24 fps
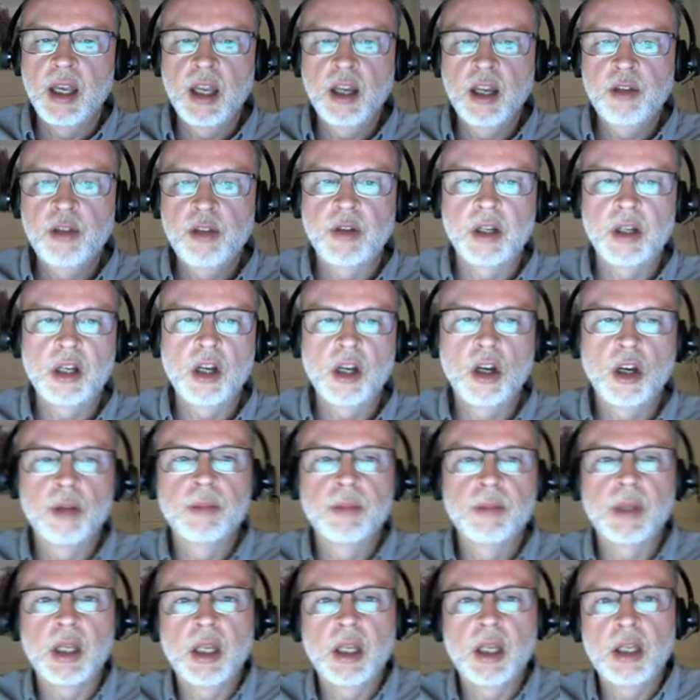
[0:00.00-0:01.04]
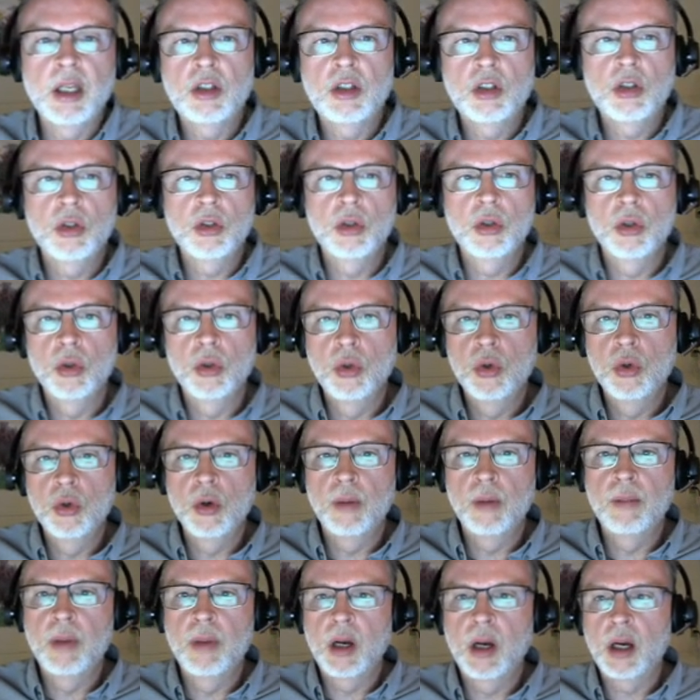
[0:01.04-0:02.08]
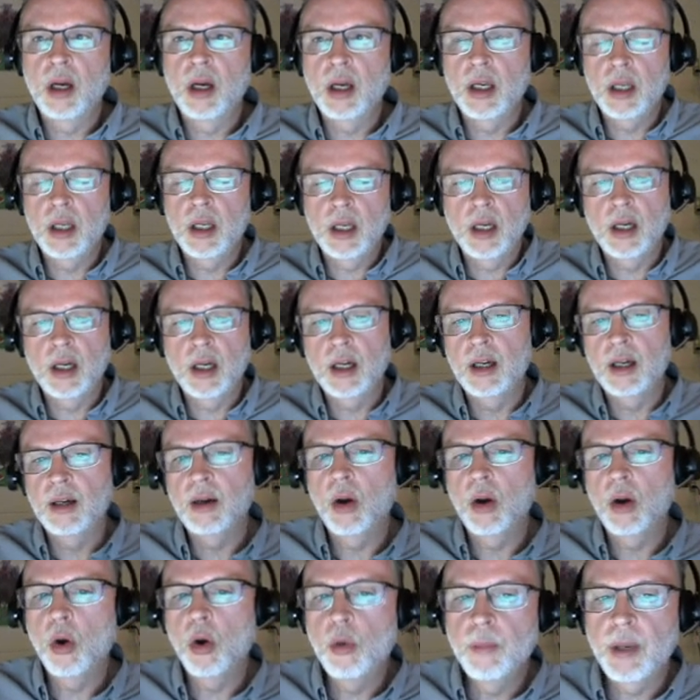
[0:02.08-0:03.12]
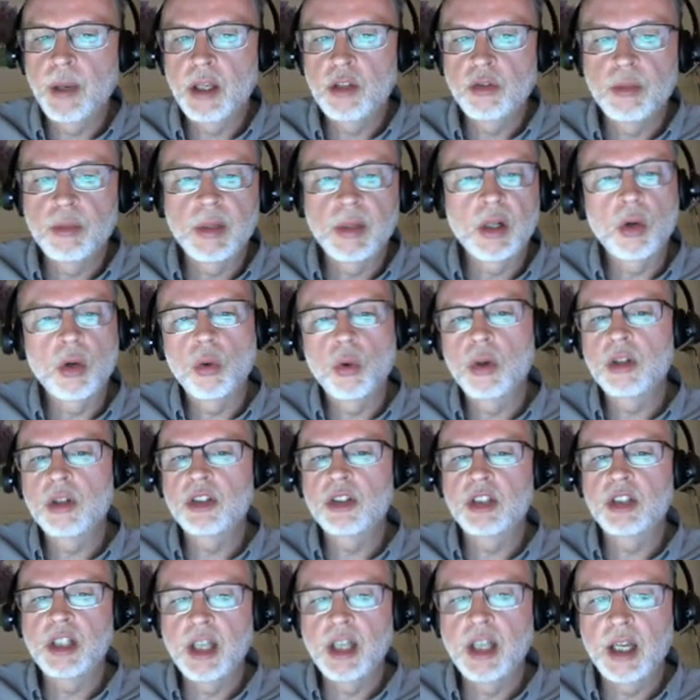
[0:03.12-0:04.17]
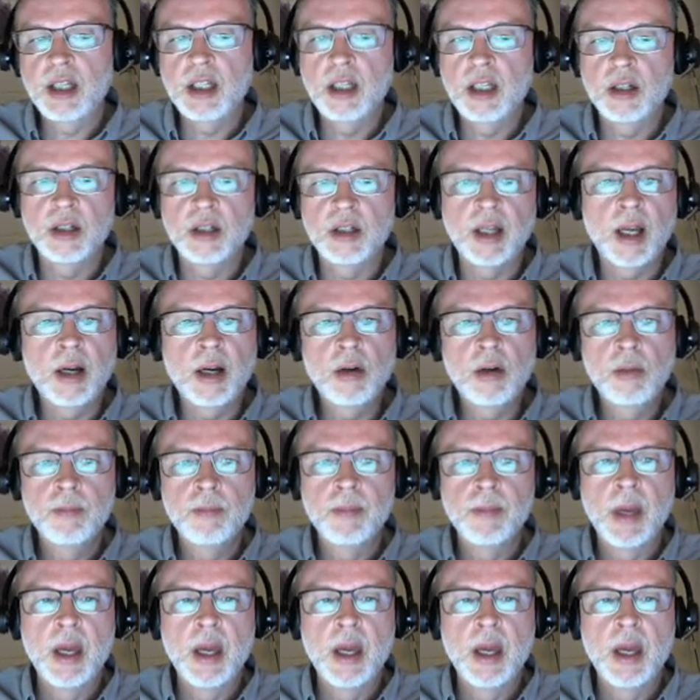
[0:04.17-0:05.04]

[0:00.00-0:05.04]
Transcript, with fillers: If I come into my uh, homepage for my course again here now,